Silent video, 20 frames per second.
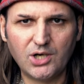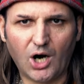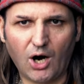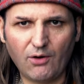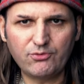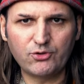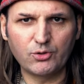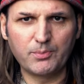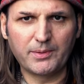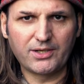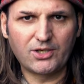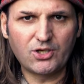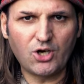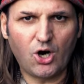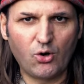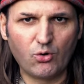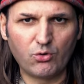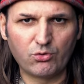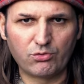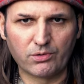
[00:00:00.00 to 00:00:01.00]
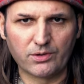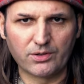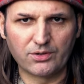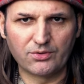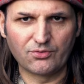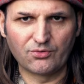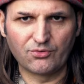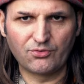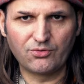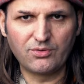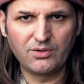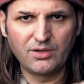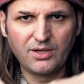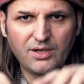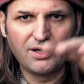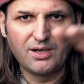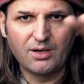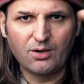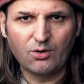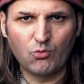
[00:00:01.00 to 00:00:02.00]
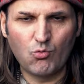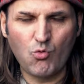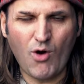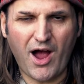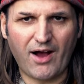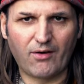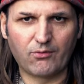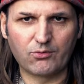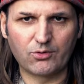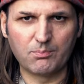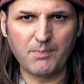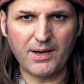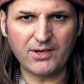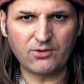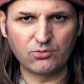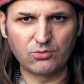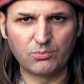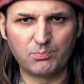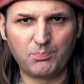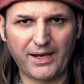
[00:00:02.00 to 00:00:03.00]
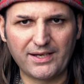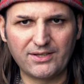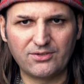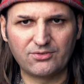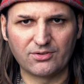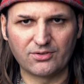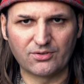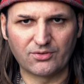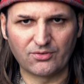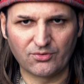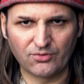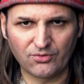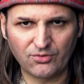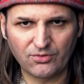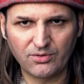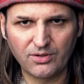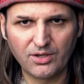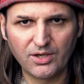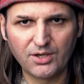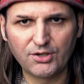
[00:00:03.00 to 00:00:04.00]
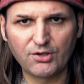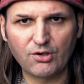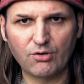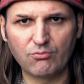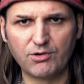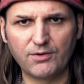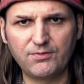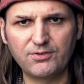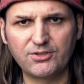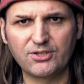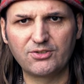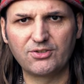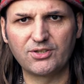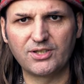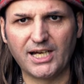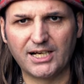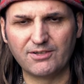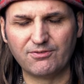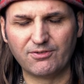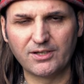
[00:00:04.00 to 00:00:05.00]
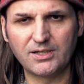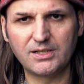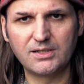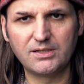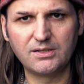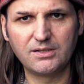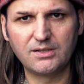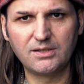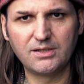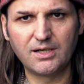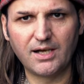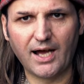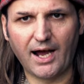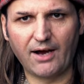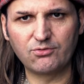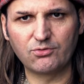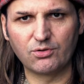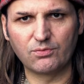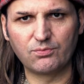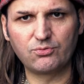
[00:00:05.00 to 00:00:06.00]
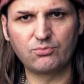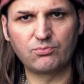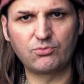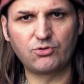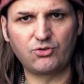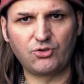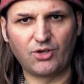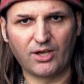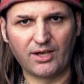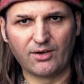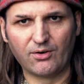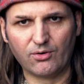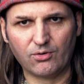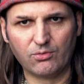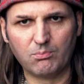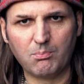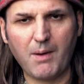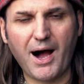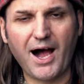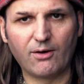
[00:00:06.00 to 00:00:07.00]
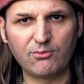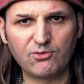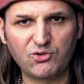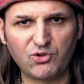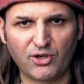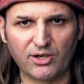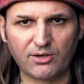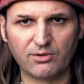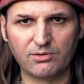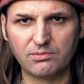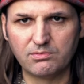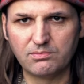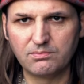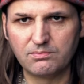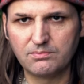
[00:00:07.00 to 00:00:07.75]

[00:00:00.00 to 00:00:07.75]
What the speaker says: often in cauldrons, round metal basins, riveted together out of steel, mild steel.